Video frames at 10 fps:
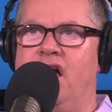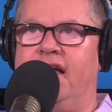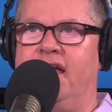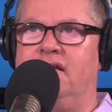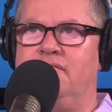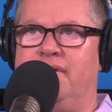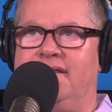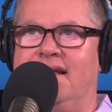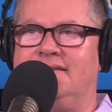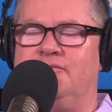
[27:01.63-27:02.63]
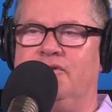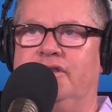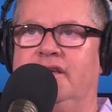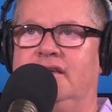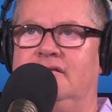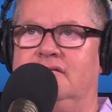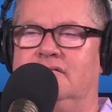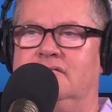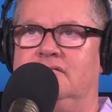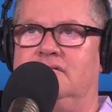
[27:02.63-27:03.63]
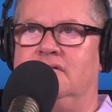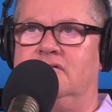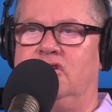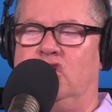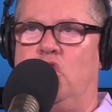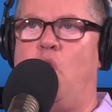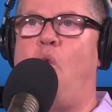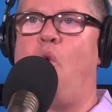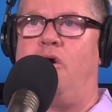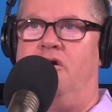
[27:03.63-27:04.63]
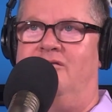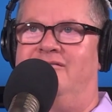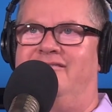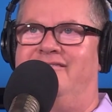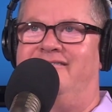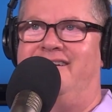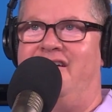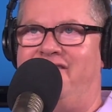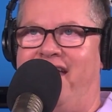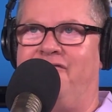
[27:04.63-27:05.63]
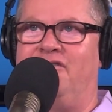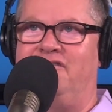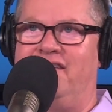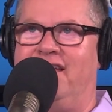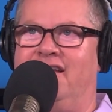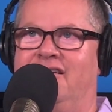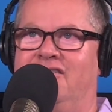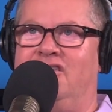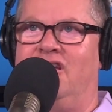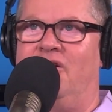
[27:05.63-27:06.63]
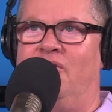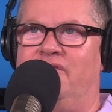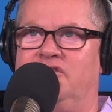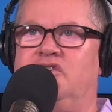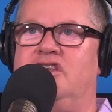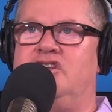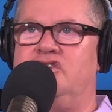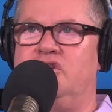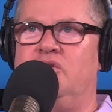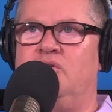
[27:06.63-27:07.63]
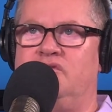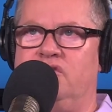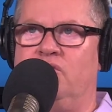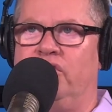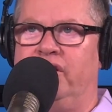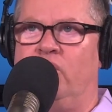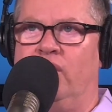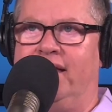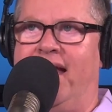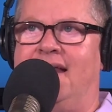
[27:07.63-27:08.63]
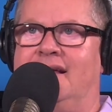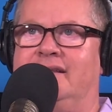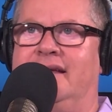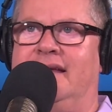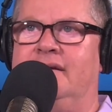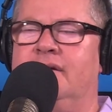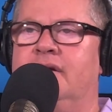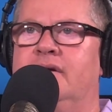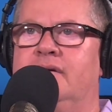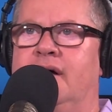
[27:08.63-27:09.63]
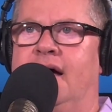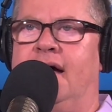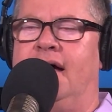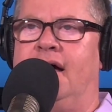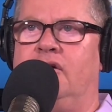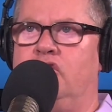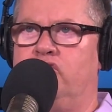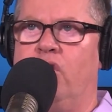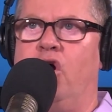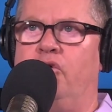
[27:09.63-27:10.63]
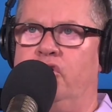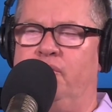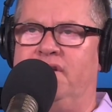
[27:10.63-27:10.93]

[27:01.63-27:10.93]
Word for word: nugget, but that's really the core of everything you know that you need to do to really organically uh, grow your